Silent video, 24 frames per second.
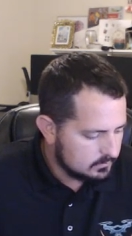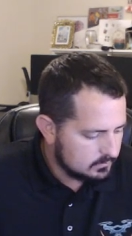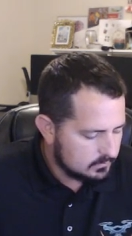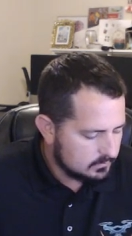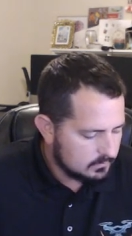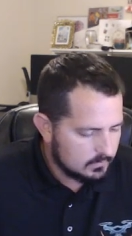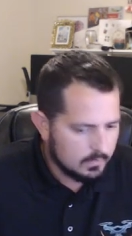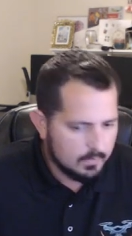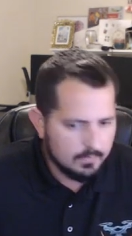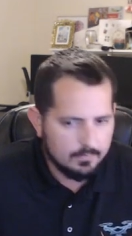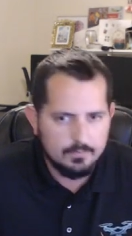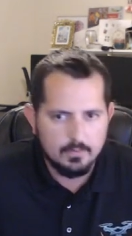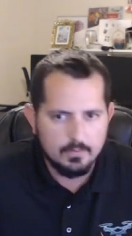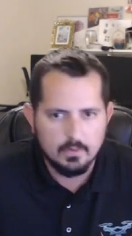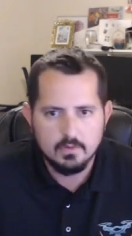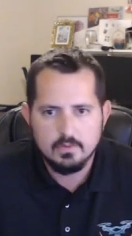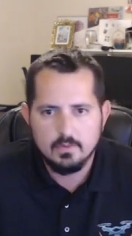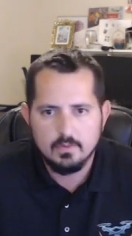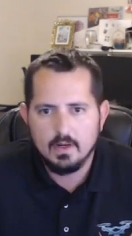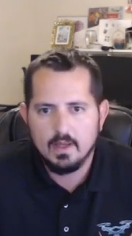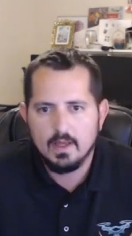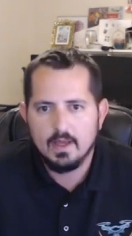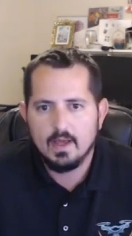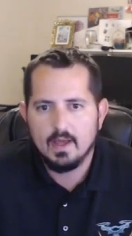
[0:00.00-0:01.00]
the first
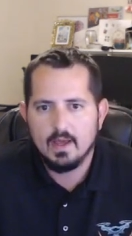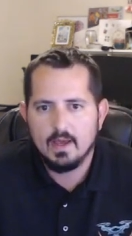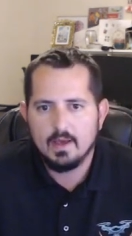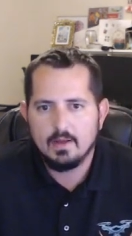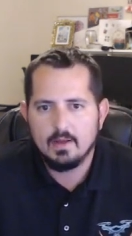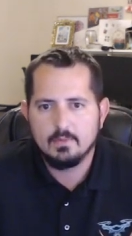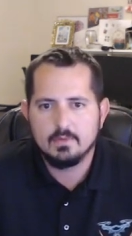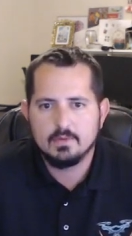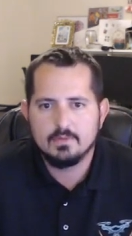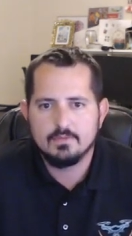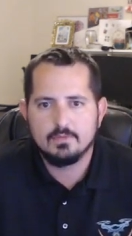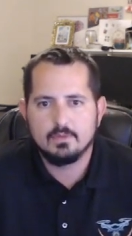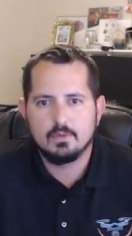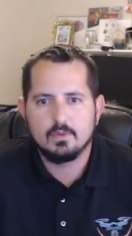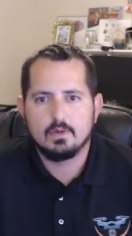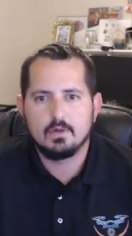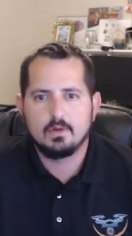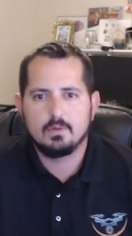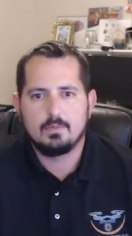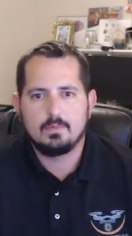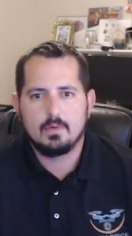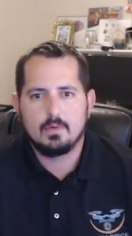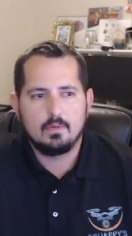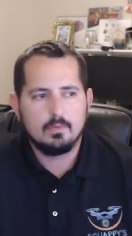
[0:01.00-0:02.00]
one I had was for
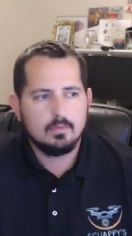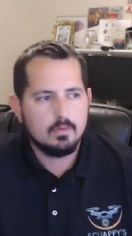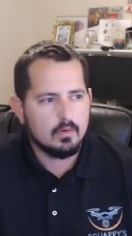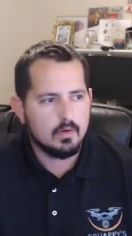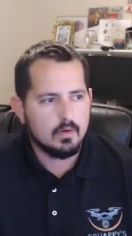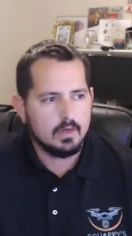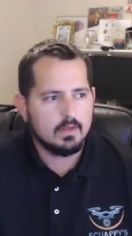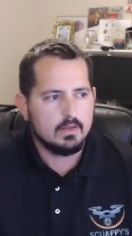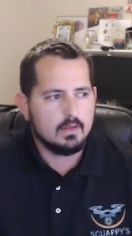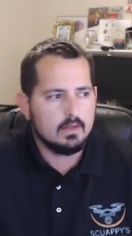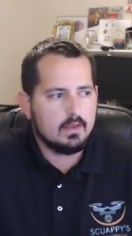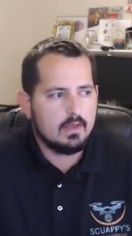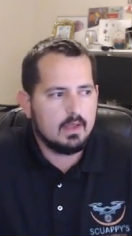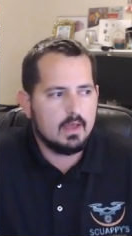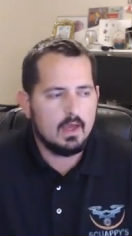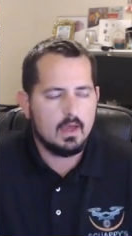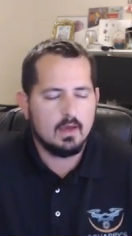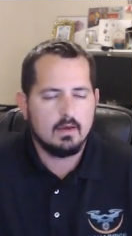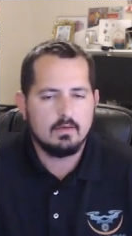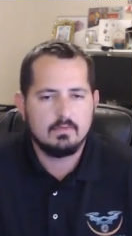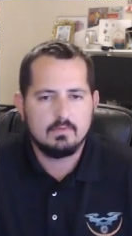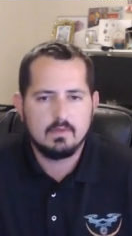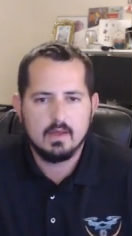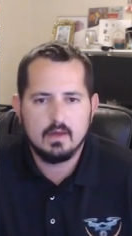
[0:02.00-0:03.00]
a boat parade that they
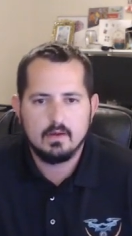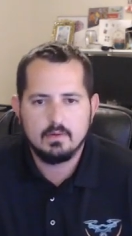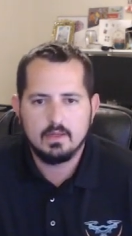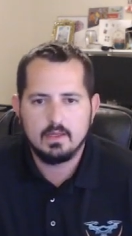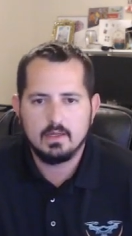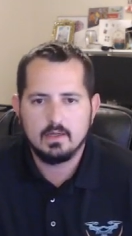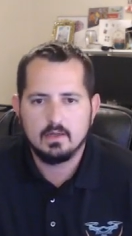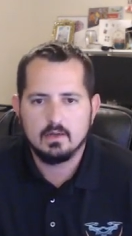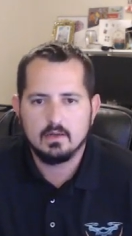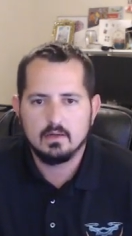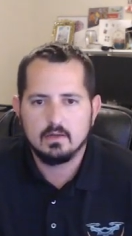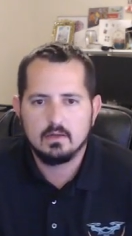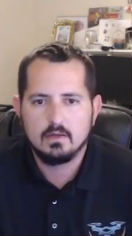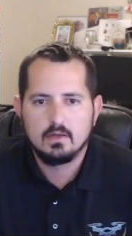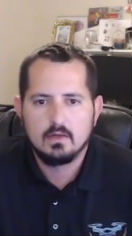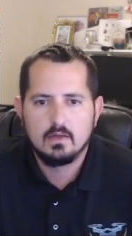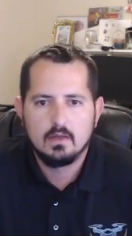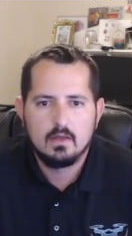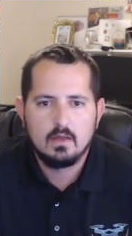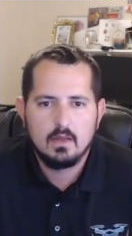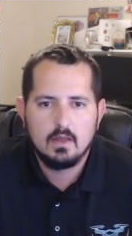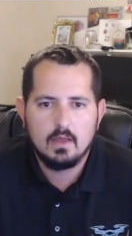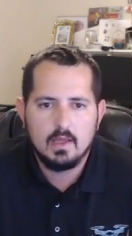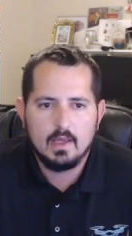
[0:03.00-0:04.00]
have down here
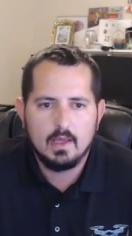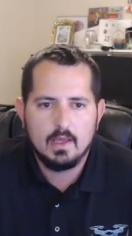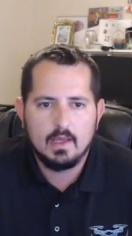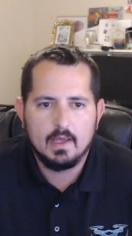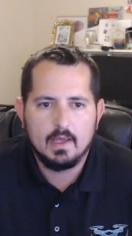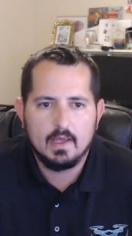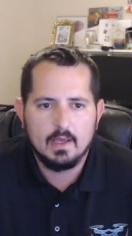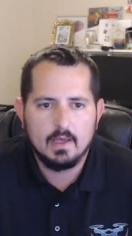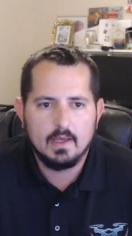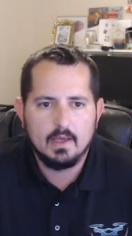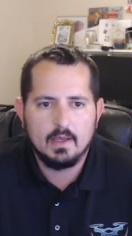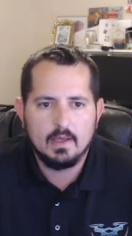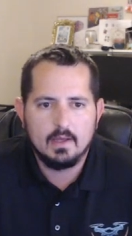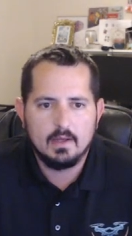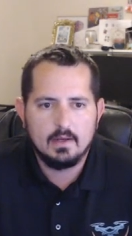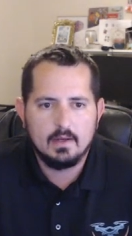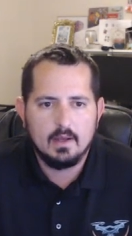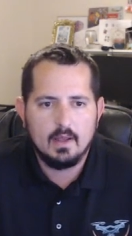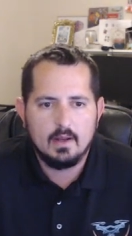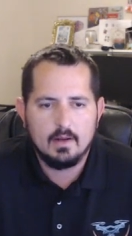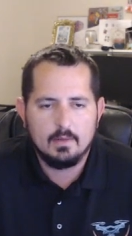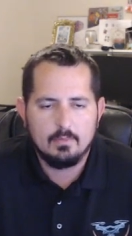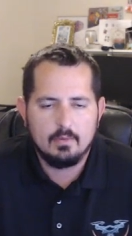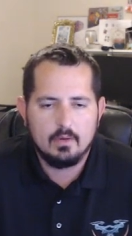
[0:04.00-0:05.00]
and
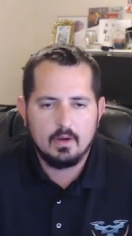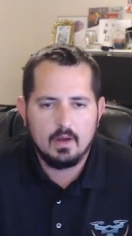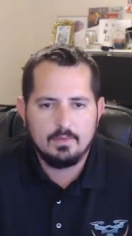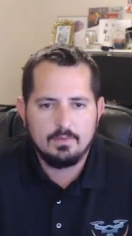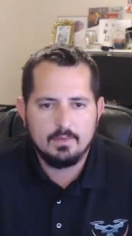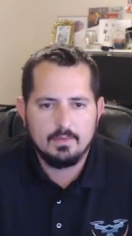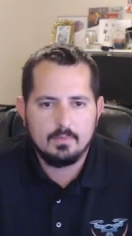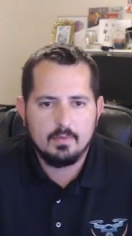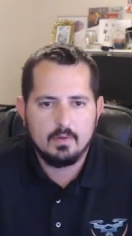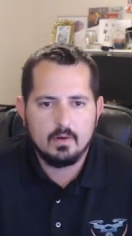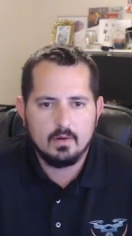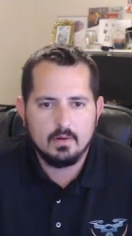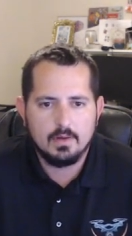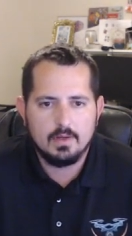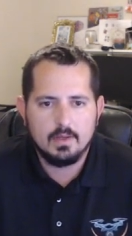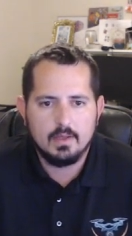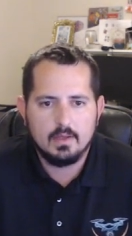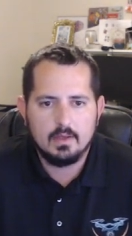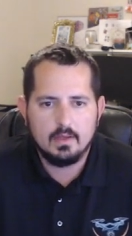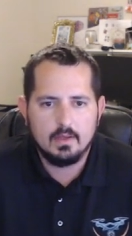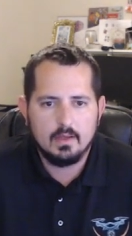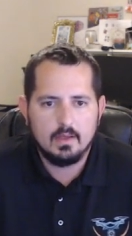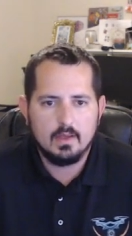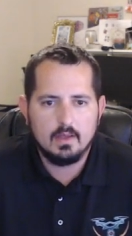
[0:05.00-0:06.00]
at a private
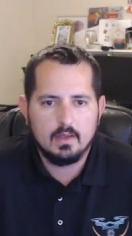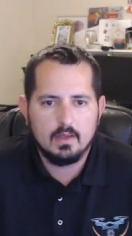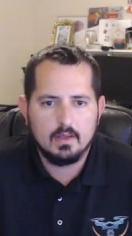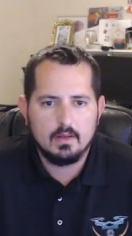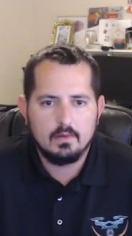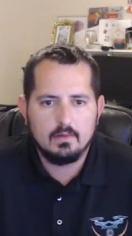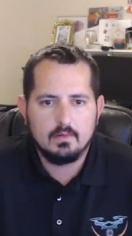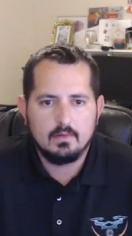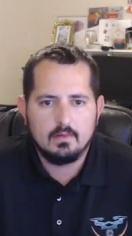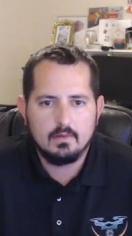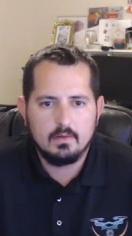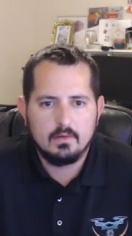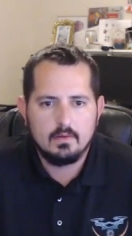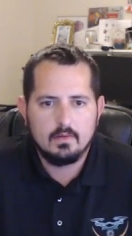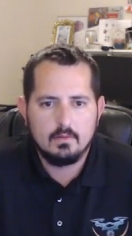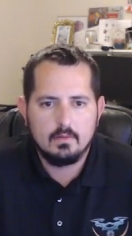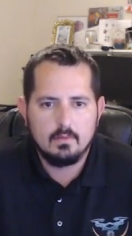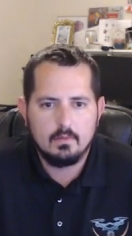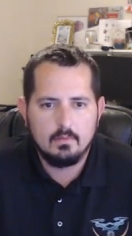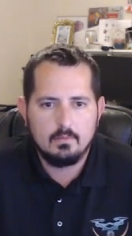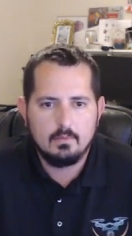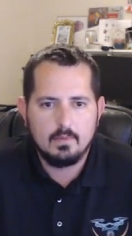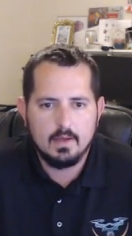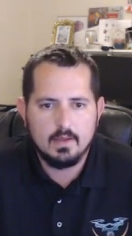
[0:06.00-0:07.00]
party, and
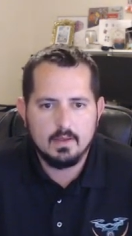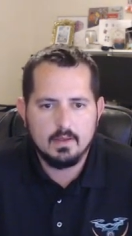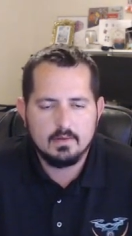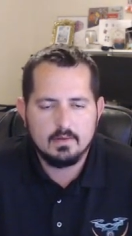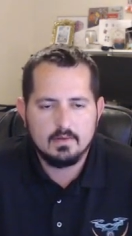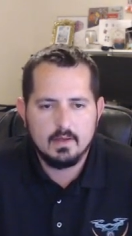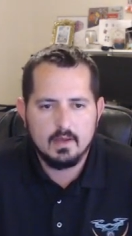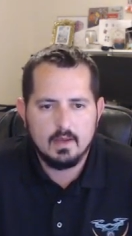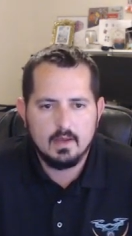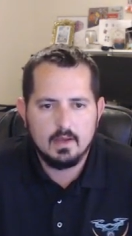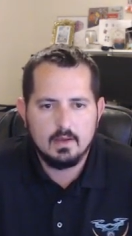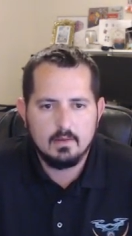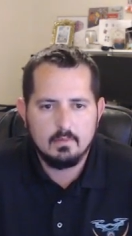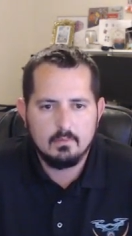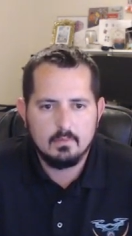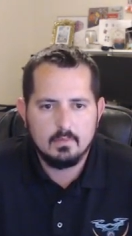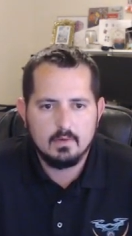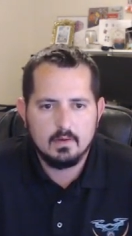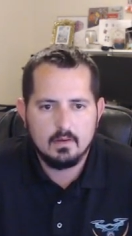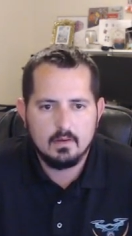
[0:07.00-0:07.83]
by the time